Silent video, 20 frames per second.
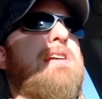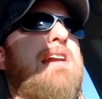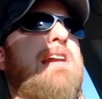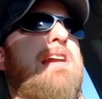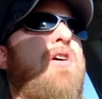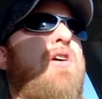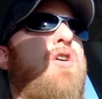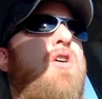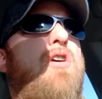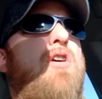kind
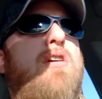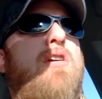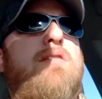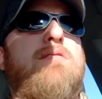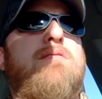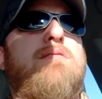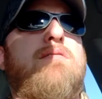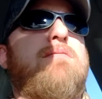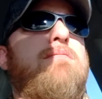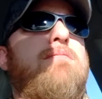of hard
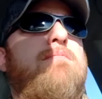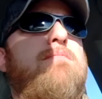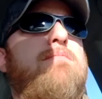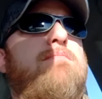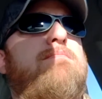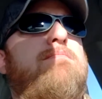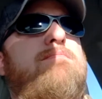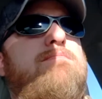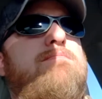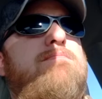
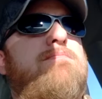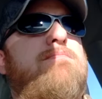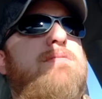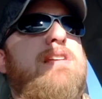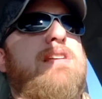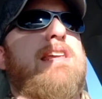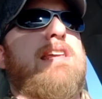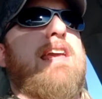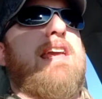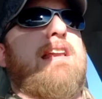
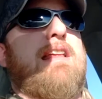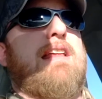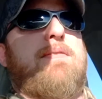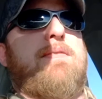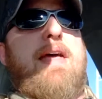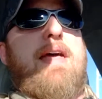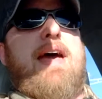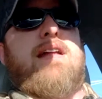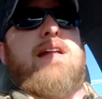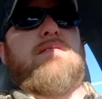to get in
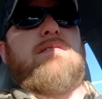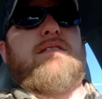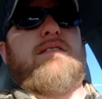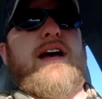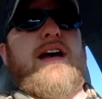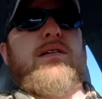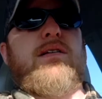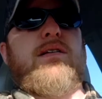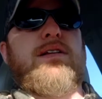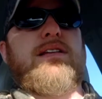that
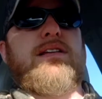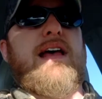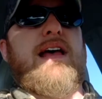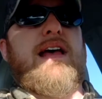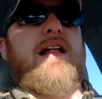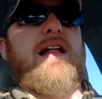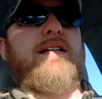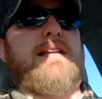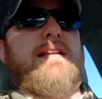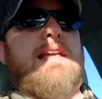kind of
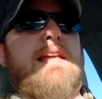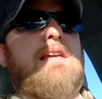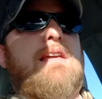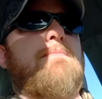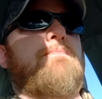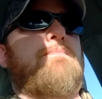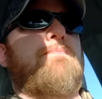mentality.